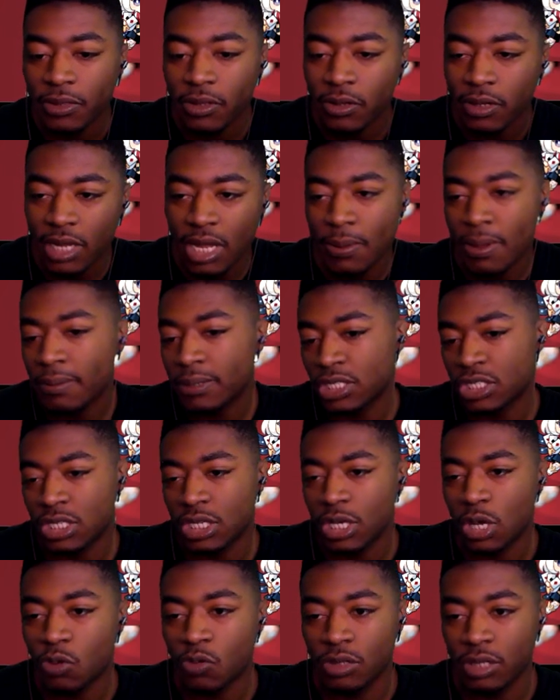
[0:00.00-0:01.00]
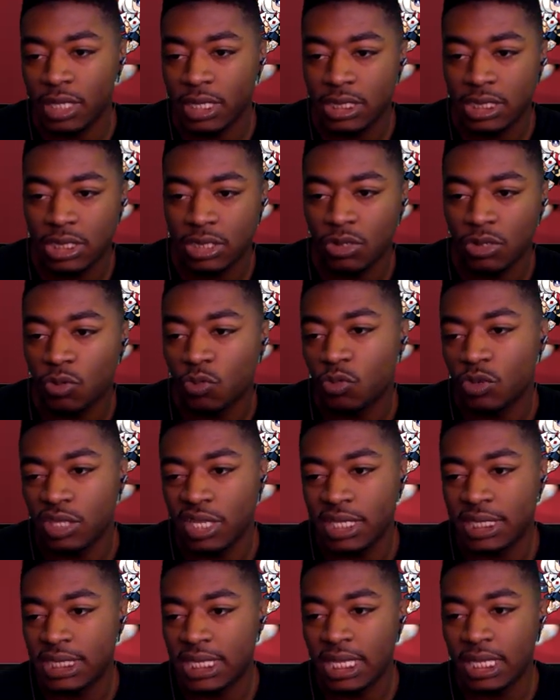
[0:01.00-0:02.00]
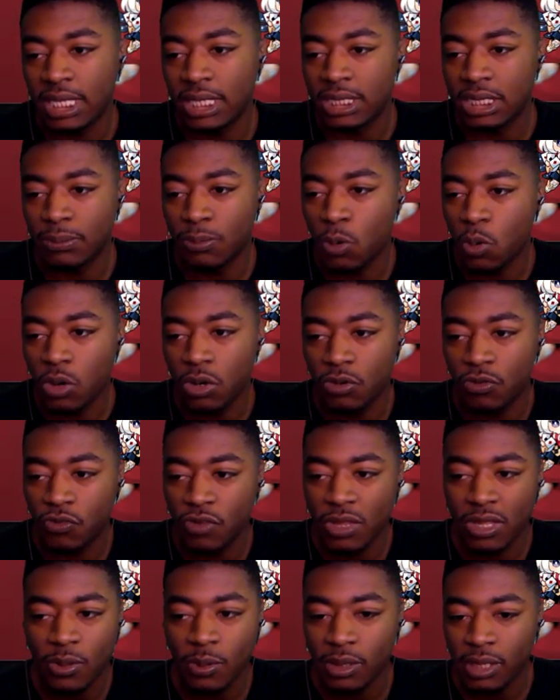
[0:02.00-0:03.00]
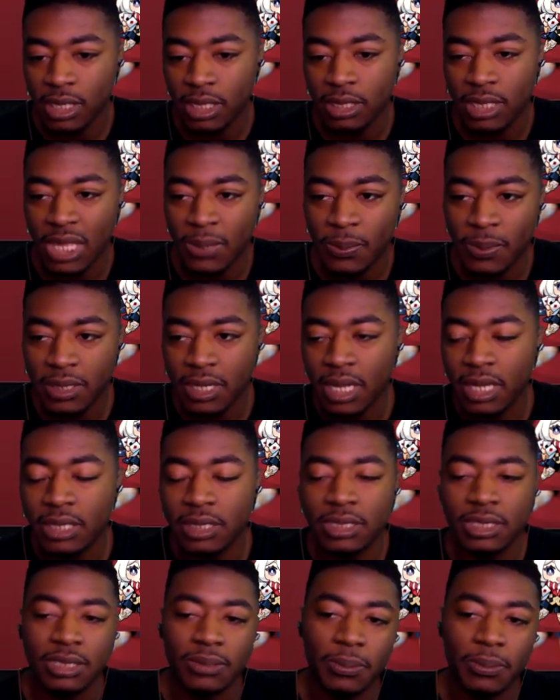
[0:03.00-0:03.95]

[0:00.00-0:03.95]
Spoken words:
And maybe just, you know, release skins more frequently. That'd be nice.